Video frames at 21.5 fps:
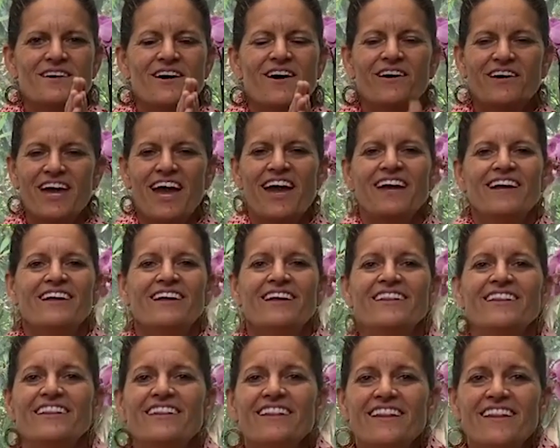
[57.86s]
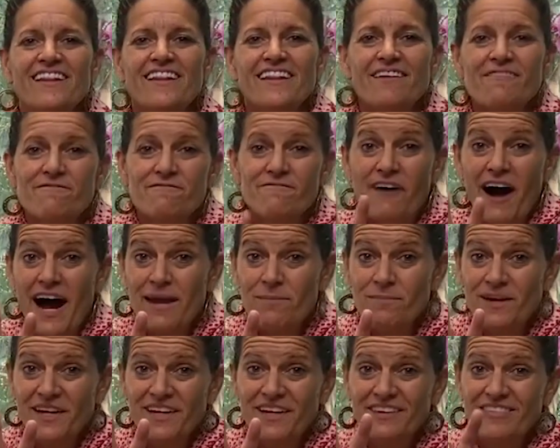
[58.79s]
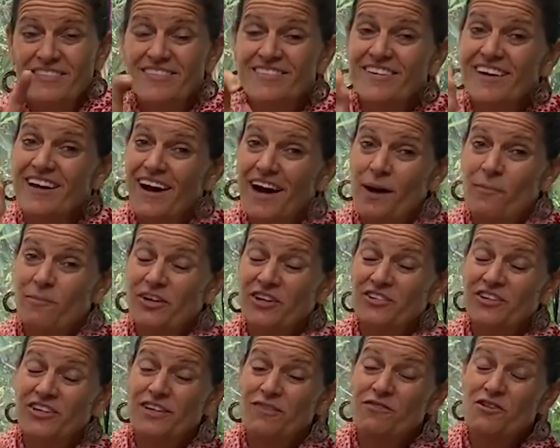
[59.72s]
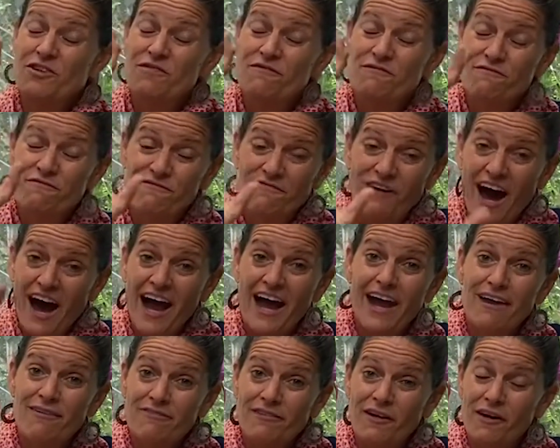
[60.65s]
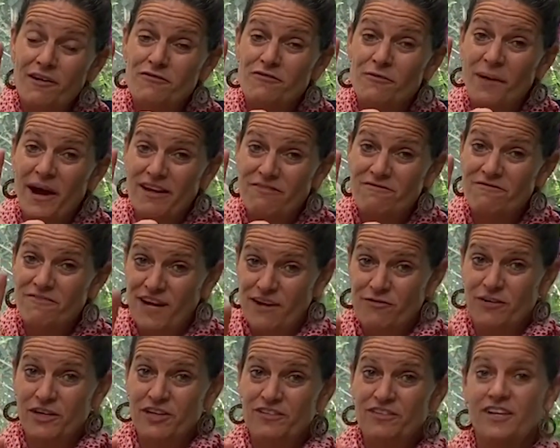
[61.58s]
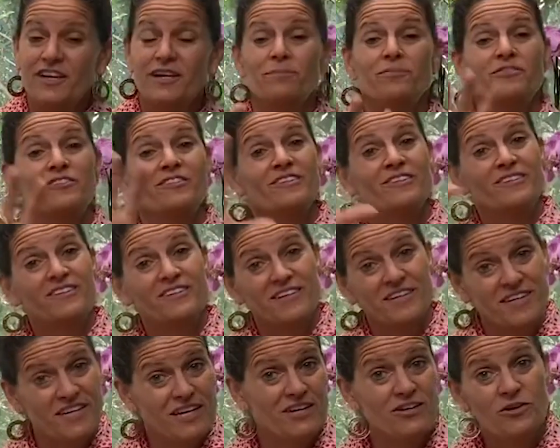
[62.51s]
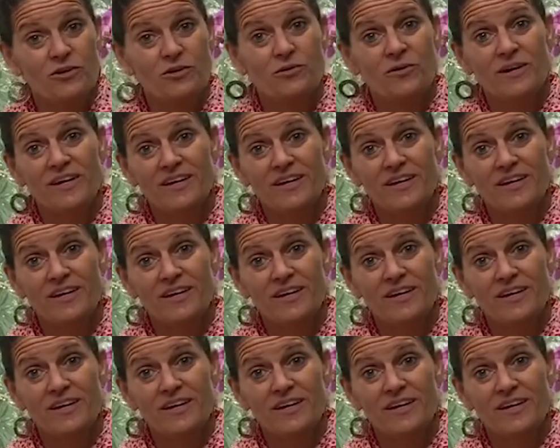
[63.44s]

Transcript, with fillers: Okay, five minutes. I'm going to give you five of my favorite tips to get you